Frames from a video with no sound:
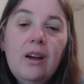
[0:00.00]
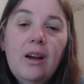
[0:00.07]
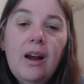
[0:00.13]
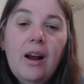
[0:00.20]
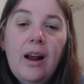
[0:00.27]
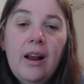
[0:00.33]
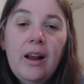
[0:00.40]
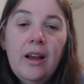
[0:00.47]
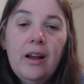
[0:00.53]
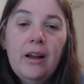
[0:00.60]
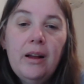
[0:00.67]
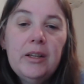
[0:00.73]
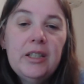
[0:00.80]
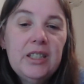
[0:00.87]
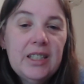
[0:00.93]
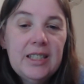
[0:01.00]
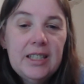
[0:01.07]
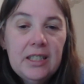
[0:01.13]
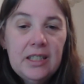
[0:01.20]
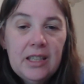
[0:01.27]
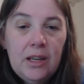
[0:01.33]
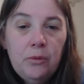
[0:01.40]
just
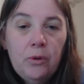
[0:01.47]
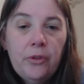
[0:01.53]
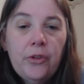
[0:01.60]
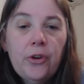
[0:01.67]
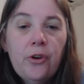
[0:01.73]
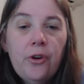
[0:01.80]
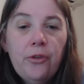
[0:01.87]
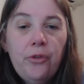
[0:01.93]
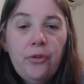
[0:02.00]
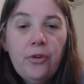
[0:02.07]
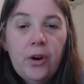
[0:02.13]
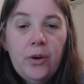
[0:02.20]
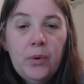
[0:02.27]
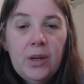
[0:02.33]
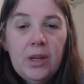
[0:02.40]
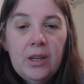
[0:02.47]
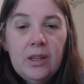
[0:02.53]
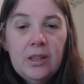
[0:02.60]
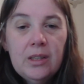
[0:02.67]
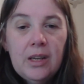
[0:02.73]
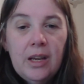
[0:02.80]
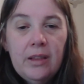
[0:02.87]
to see what the cold throw
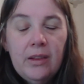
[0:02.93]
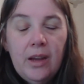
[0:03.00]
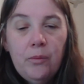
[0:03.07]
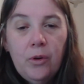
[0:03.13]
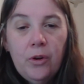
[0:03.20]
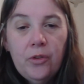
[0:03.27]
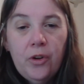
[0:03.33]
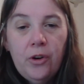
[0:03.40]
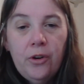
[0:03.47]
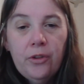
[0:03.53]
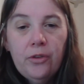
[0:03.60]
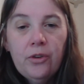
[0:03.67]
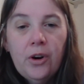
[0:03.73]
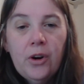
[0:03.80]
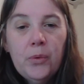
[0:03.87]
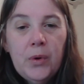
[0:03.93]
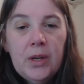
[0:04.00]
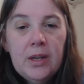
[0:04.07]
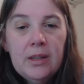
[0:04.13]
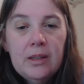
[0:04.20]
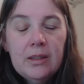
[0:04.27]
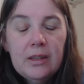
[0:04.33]
is and then what the hot throw
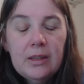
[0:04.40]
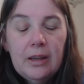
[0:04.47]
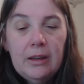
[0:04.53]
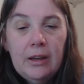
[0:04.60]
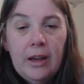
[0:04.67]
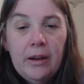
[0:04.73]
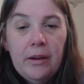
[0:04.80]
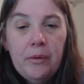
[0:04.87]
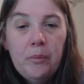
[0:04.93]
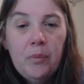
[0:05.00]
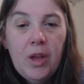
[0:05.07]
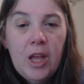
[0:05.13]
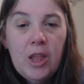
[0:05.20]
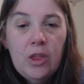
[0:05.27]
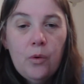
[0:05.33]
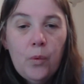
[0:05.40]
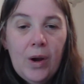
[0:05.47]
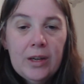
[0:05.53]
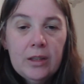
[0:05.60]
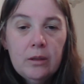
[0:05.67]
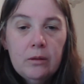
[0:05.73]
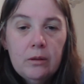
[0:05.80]
is in the
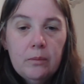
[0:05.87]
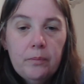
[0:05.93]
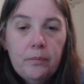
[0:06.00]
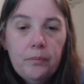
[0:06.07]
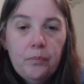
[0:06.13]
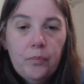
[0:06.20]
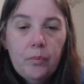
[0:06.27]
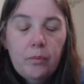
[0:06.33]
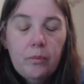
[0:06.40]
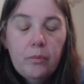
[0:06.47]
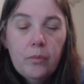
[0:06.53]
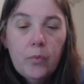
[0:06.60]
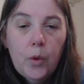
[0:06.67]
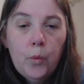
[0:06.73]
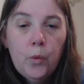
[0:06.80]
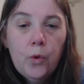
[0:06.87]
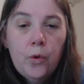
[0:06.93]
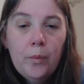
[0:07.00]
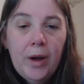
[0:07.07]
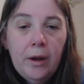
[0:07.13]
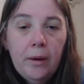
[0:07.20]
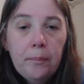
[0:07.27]
wax
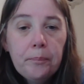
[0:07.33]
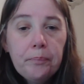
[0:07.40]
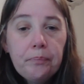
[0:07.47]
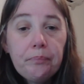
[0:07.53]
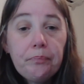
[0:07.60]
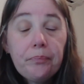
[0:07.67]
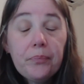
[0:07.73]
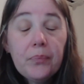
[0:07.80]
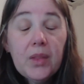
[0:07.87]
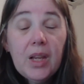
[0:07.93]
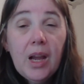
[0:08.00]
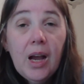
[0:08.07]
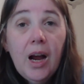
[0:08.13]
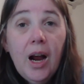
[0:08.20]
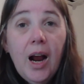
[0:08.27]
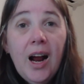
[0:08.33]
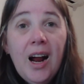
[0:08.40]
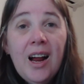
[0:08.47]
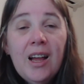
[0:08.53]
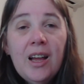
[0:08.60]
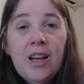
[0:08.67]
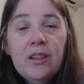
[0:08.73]
warmer,
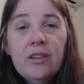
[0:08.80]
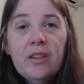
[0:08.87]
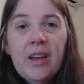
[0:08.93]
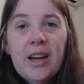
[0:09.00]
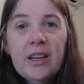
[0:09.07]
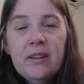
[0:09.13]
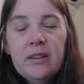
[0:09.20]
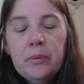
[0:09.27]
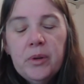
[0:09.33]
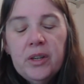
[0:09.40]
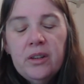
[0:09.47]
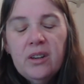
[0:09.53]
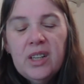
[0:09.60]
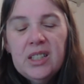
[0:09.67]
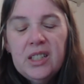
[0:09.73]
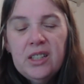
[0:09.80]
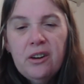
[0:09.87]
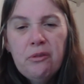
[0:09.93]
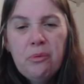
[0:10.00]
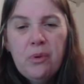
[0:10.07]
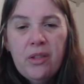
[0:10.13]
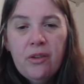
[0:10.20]
and that gives me an idea
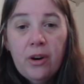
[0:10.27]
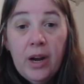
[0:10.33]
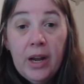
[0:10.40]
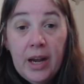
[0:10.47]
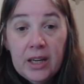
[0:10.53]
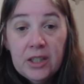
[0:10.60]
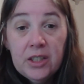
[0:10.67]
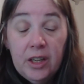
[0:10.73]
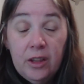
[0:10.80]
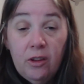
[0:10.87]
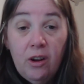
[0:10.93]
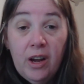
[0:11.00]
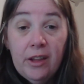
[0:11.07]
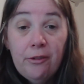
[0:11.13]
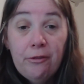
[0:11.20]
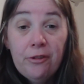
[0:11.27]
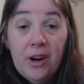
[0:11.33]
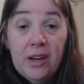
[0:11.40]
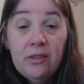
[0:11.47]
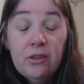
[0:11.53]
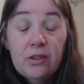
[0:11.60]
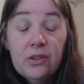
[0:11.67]
of whether I actually like the
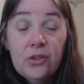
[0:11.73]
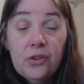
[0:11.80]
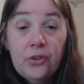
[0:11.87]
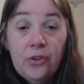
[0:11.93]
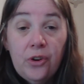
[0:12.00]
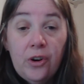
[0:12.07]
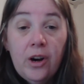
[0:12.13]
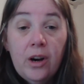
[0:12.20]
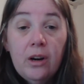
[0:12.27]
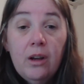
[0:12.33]
fragrance or not